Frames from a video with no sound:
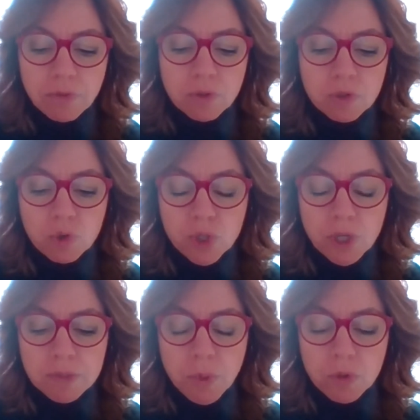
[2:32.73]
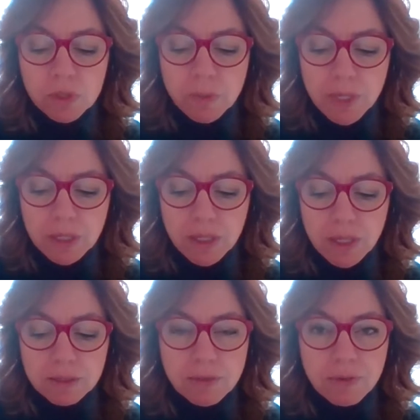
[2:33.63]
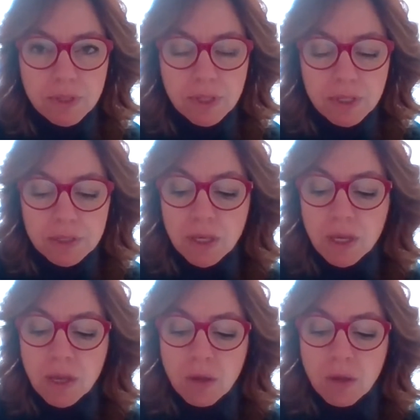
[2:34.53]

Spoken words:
for social responsibility activities,